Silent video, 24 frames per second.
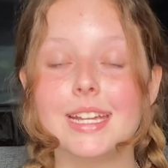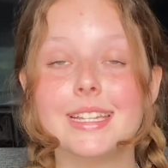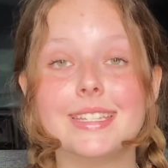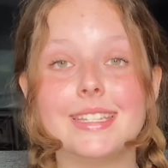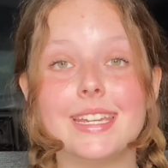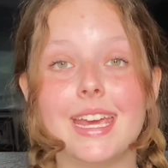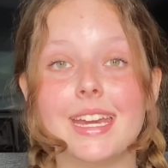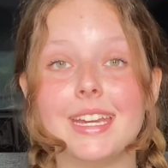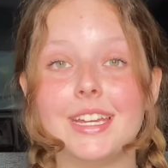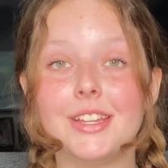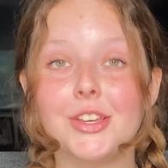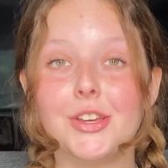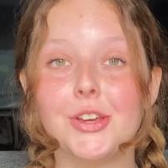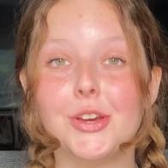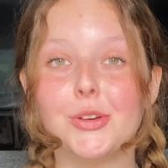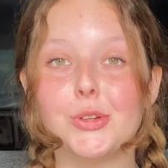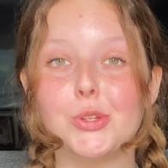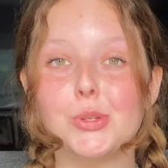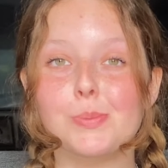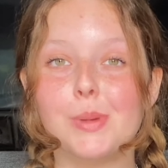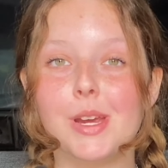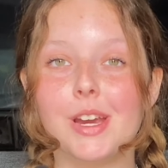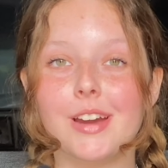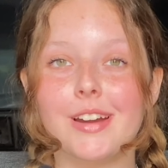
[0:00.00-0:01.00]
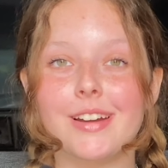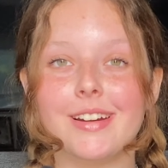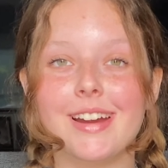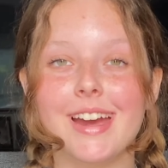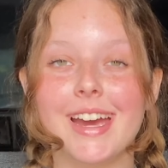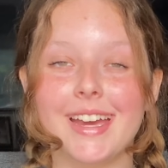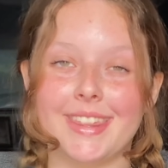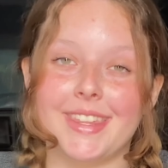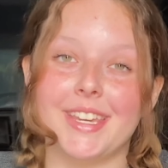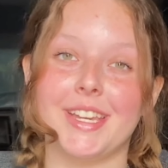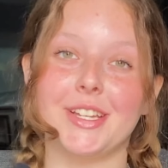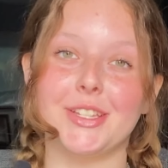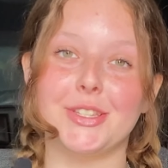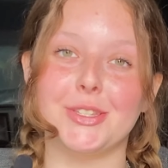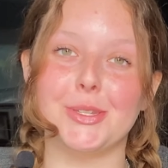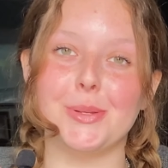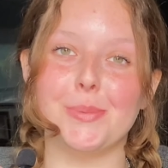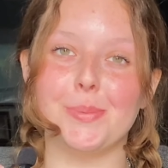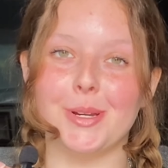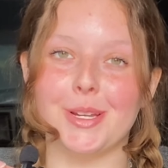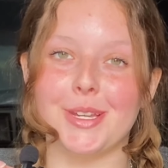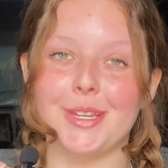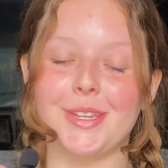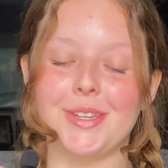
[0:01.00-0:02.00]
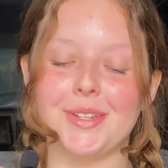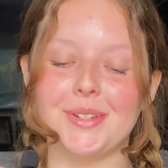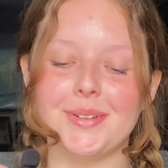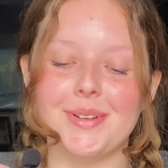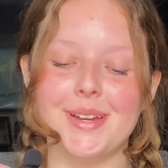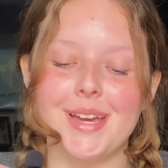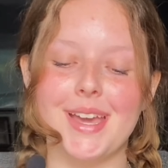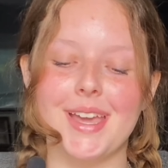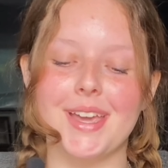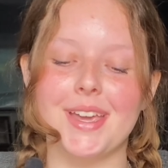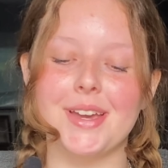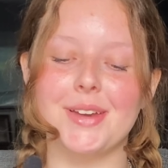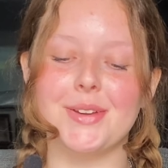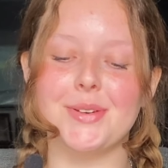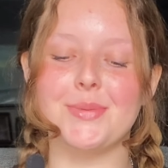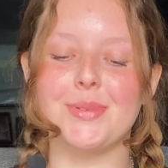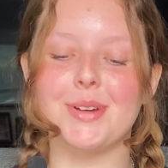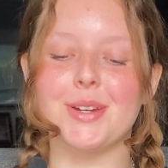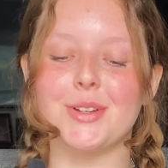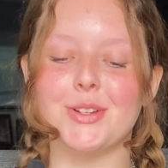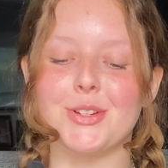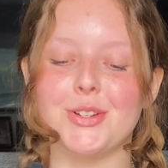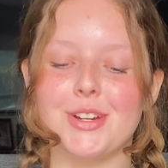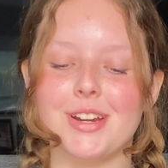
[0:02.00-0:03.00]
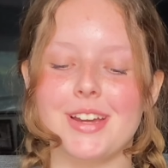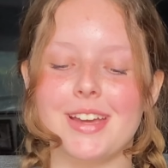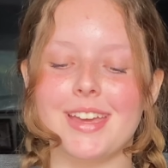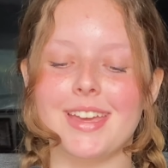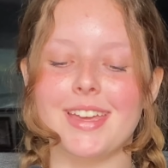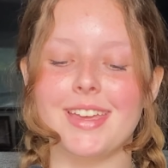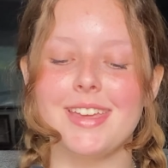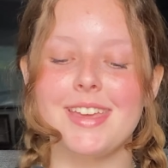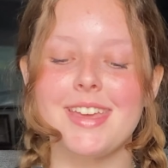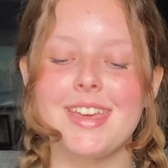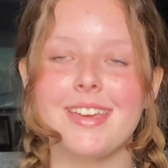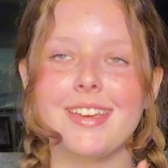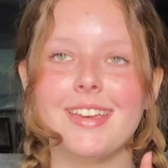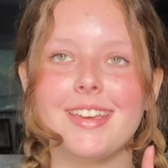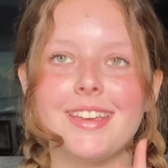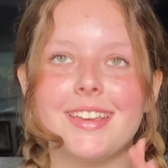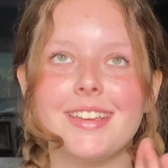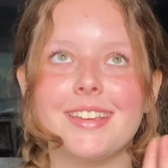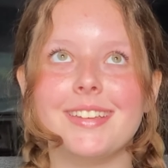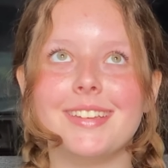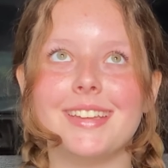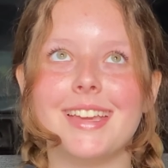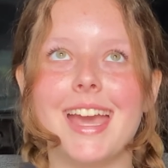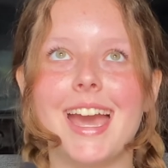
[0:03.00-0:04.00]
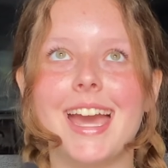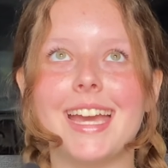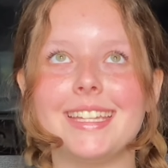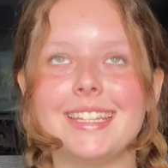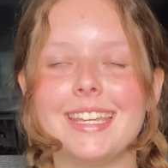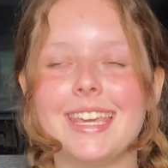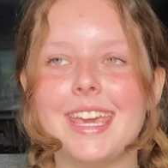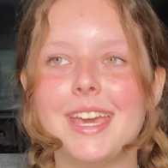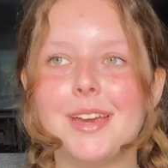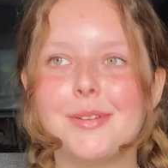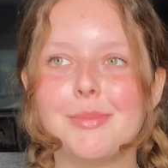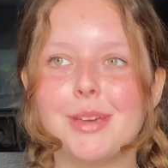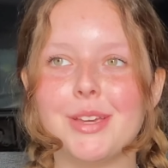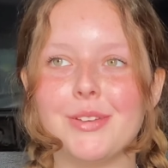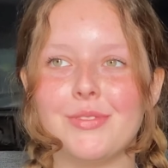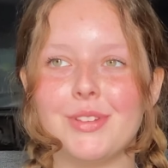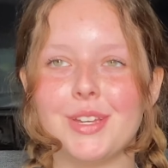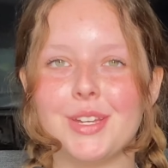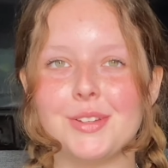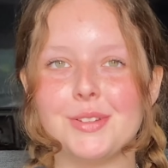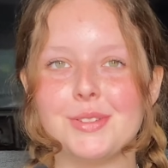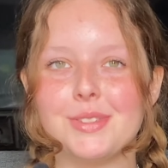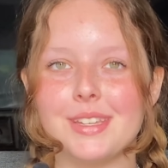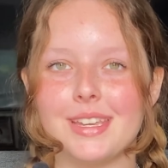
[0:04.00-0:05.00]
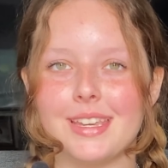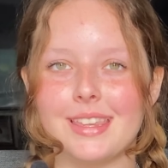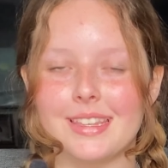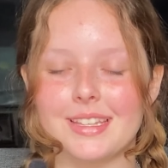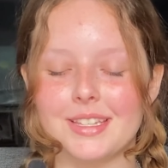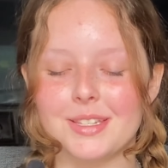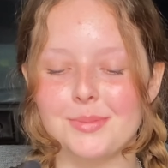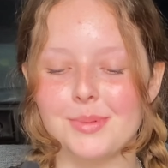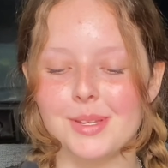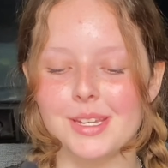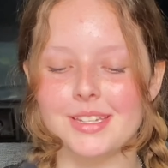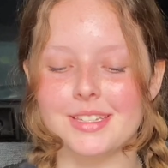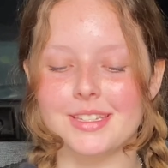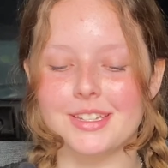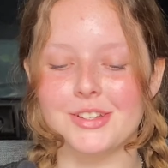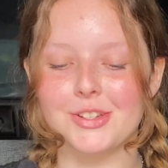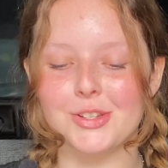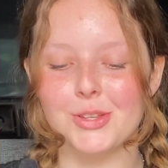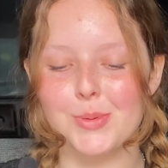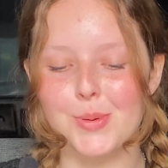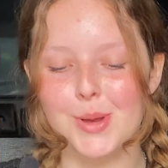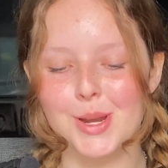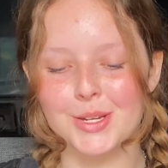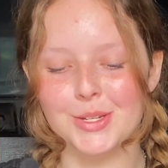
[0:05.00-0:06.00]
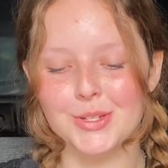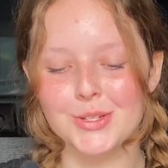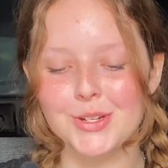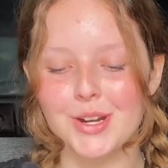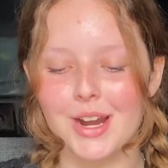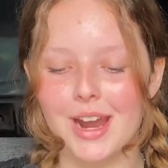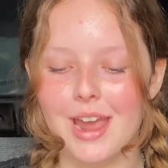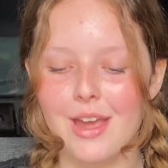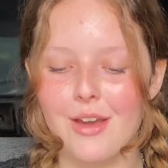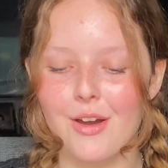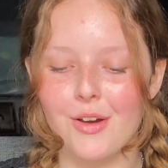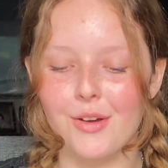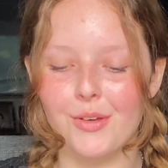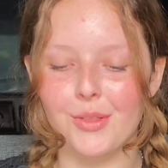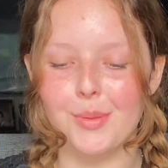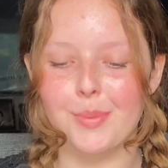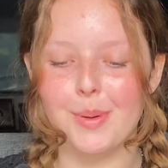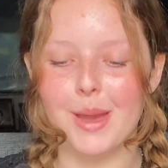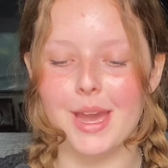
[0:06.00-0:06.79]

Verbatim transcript: It's Teddy the Ghost Bear. I think it's super cute. I kind of want to try it. I can't make videos like this because I just want to try all the